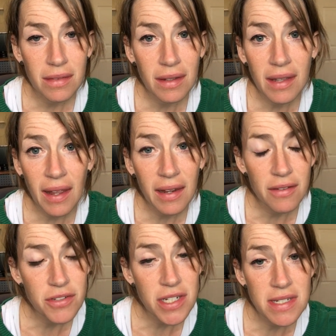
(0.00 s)
the light
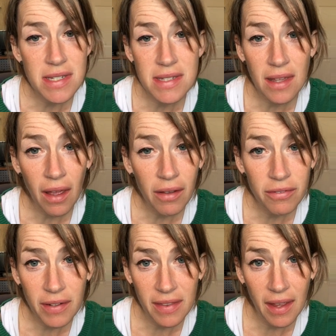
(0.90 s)
of Jesus'
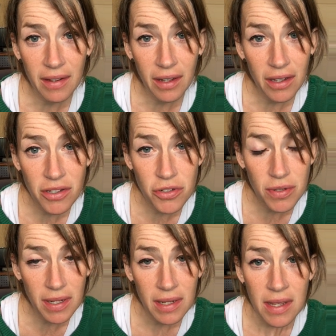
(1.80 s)
love in that
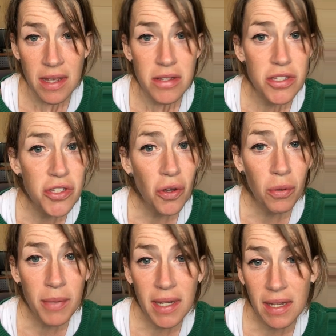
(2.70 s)
country.
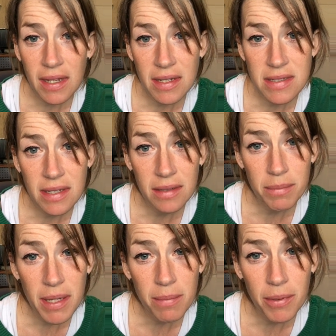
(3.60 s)
So many
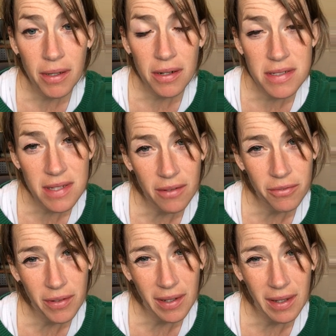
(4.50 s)
innocent people are
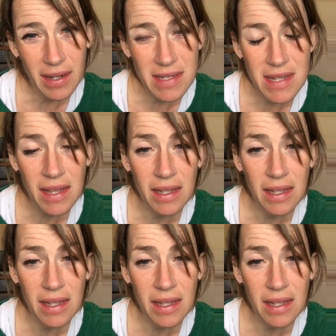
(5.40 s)
suffering, and I say